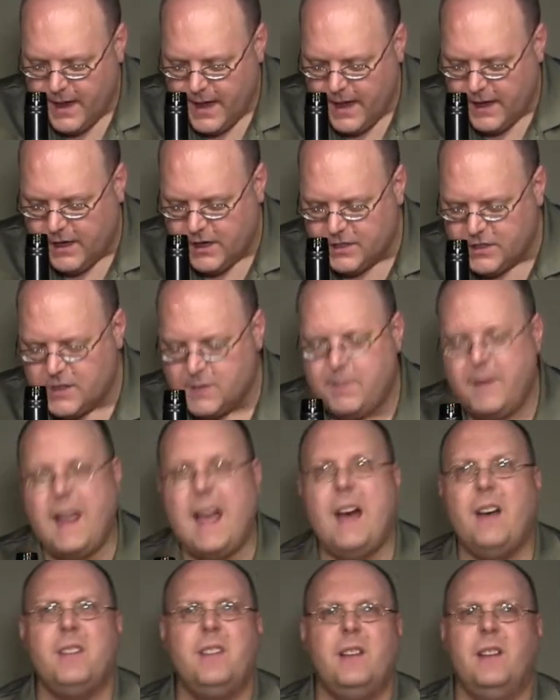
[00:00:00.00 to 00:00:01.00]
and it could just be
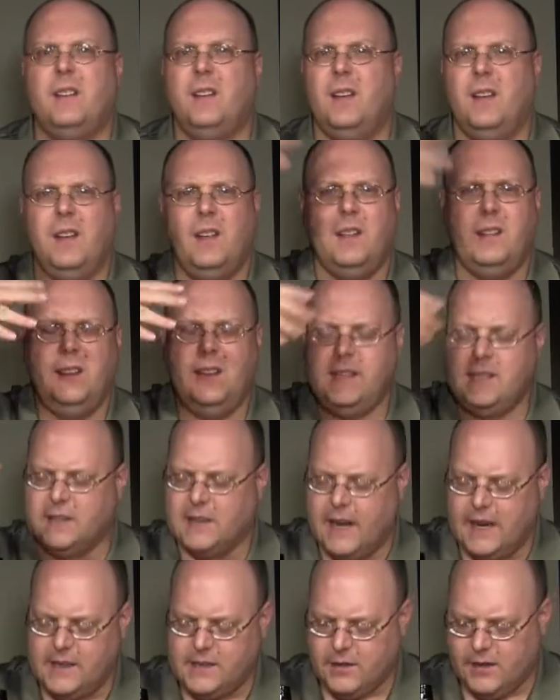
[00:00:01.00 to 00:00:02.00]
how the these
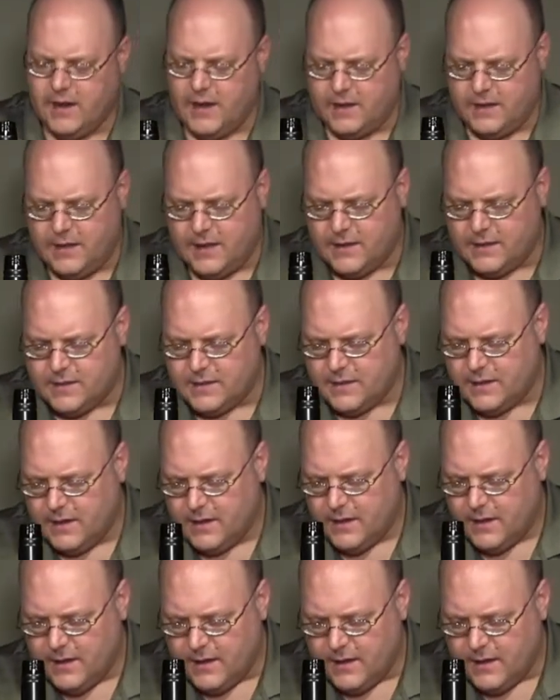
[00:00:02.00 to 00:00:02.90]
lights are hitting this.